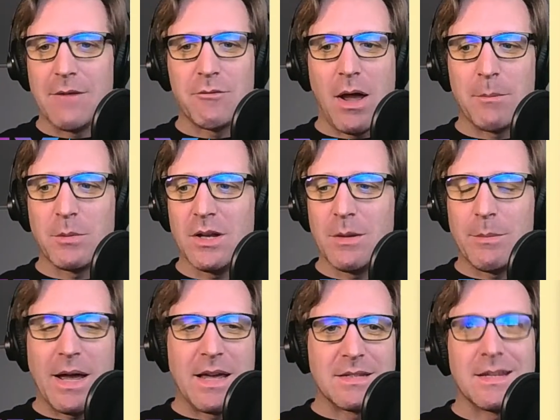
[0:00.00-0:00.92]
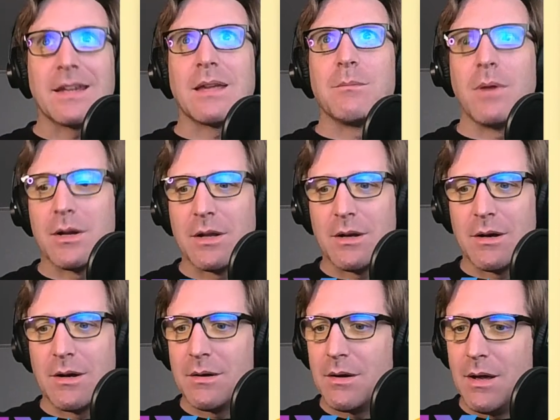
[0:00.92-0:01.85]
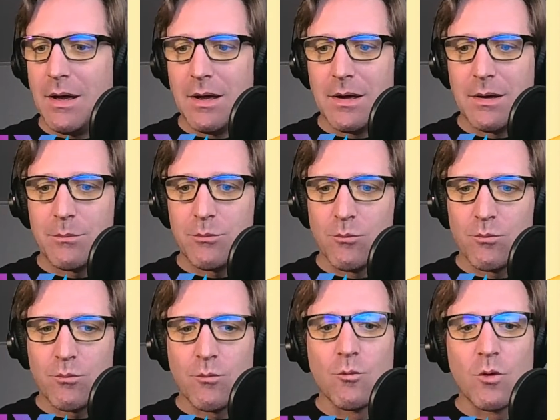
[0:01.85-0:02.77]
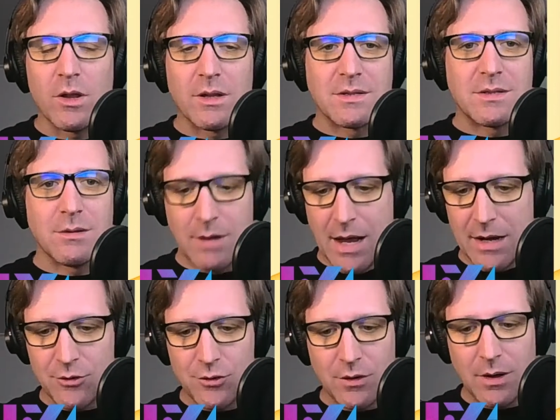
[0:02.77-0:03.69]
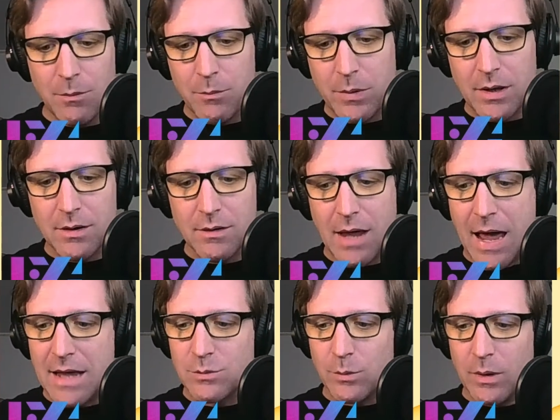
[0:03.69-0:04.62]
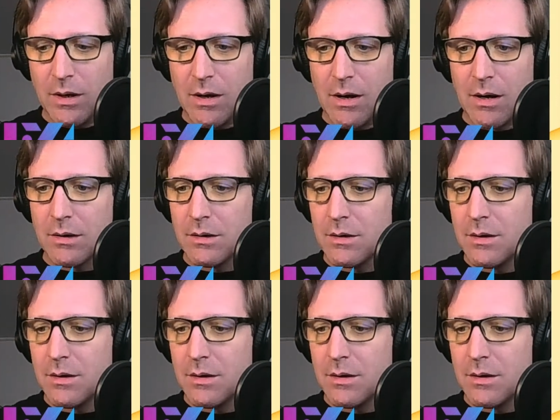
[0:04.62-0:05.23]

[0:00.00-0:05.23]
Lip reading: I'm gonna buy a second monitor really soon, actually, but as we are